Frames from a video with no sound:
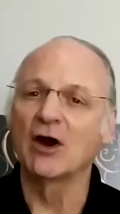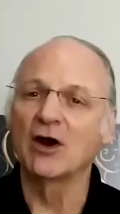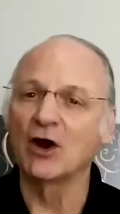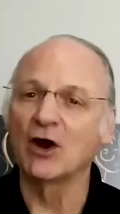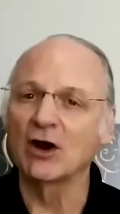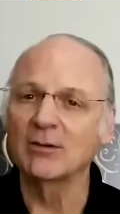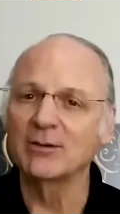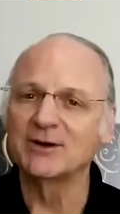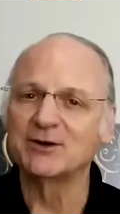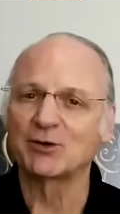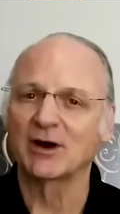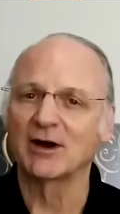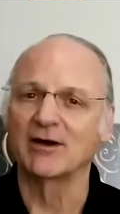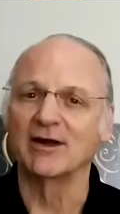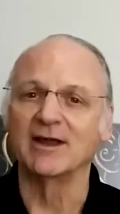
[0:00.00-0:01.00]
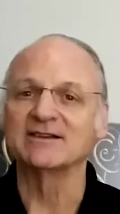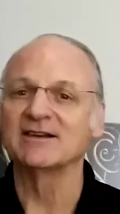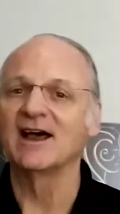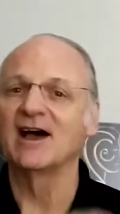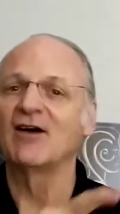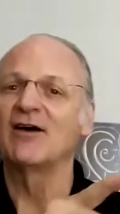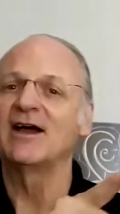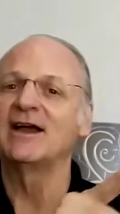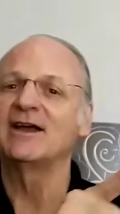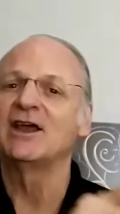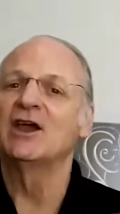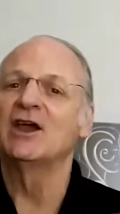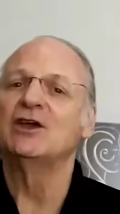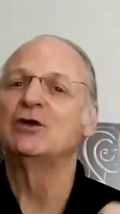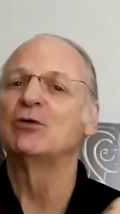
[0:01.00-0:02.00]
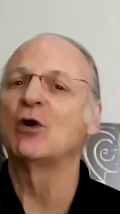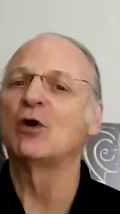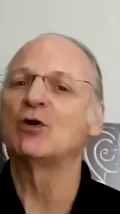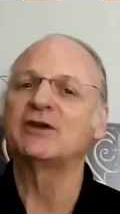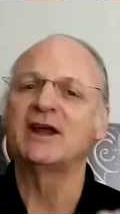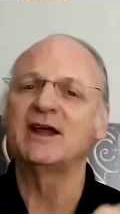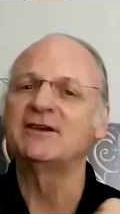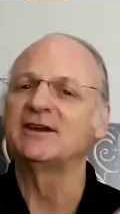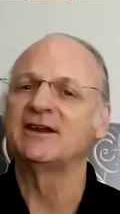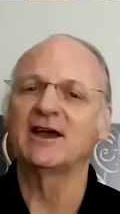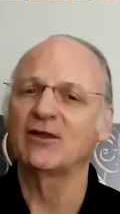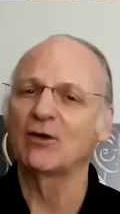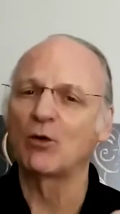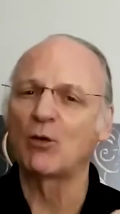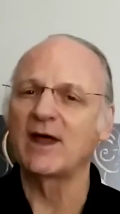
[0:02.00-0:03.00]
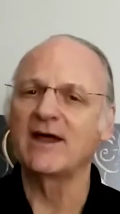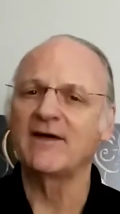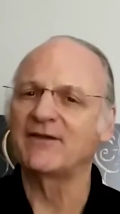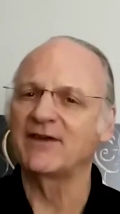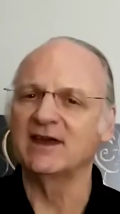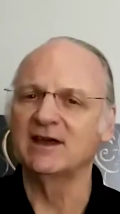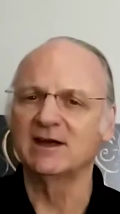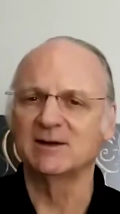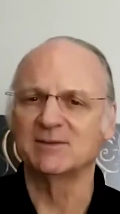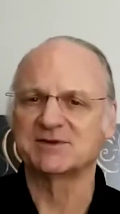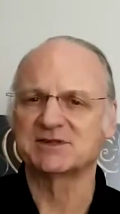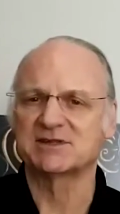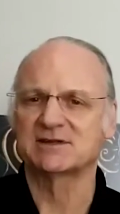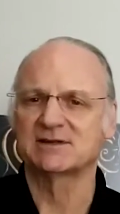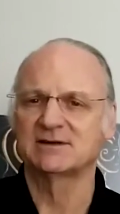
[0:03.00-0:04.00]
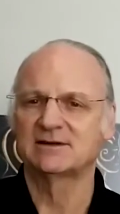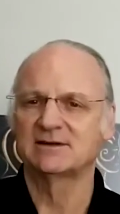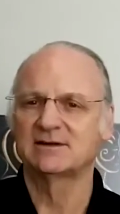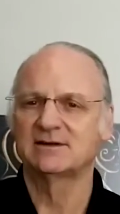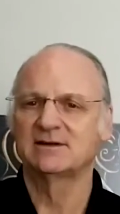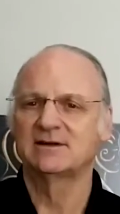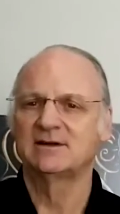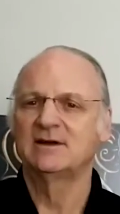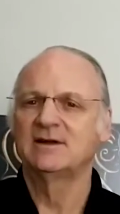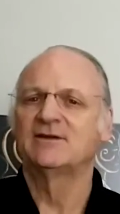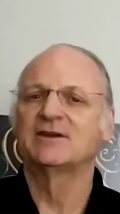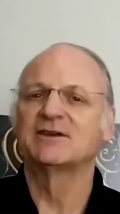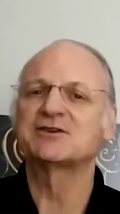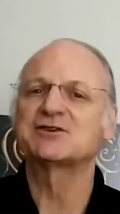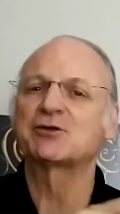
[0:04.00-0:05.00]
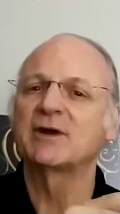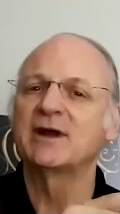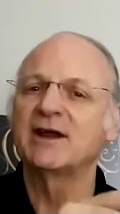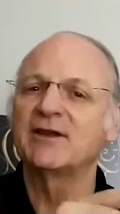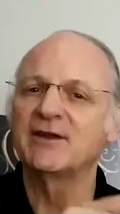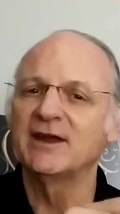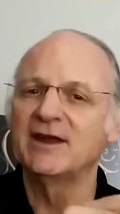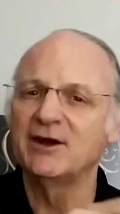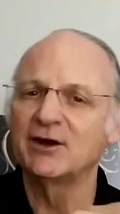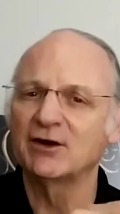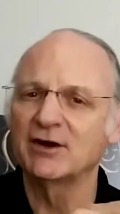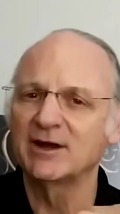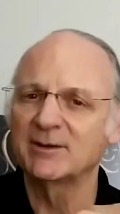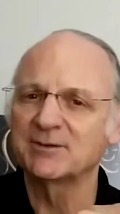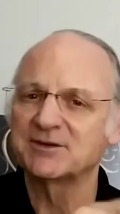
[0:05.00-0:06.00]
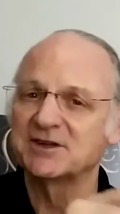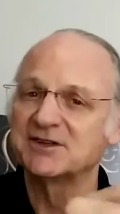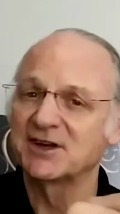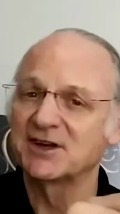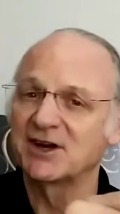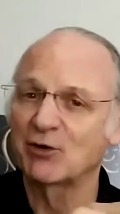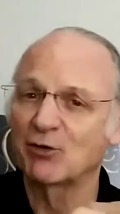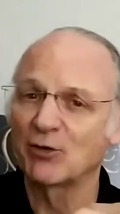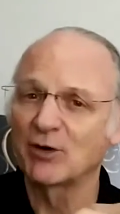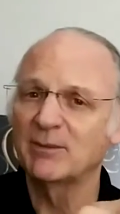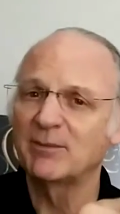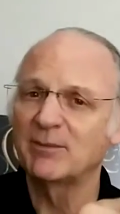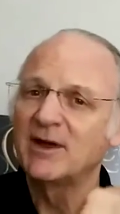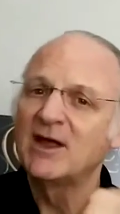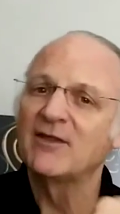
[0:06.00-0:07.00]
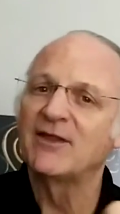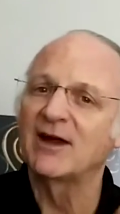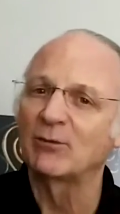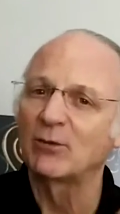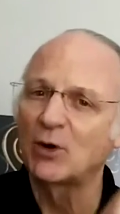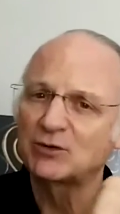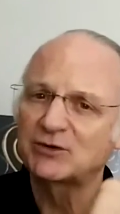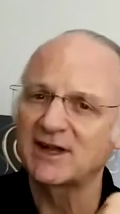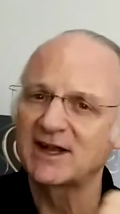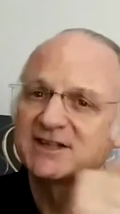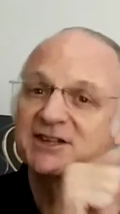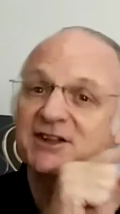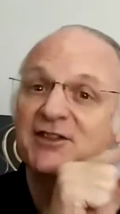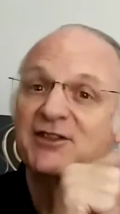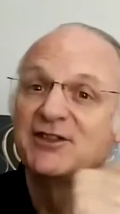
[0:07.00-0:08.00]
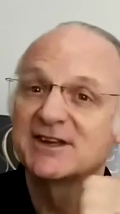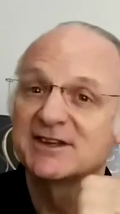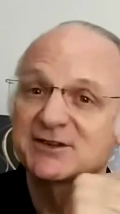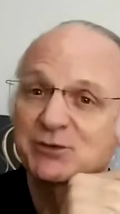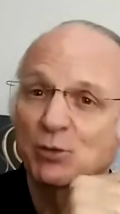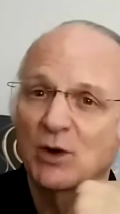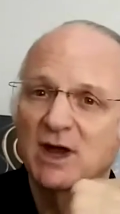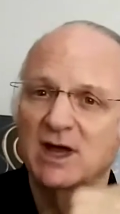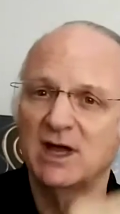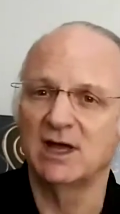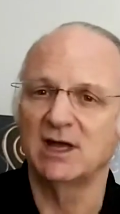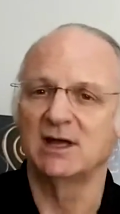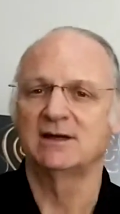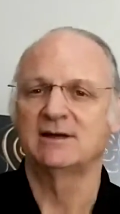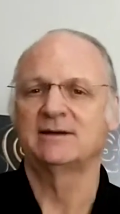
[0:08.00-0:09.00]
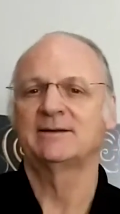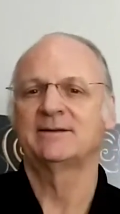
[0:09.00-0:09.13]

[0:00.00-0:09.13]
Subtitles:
aren't arbitrary. It's not like you rotate the other way at the hips. The strength in your hips is in a grip that rotates this way.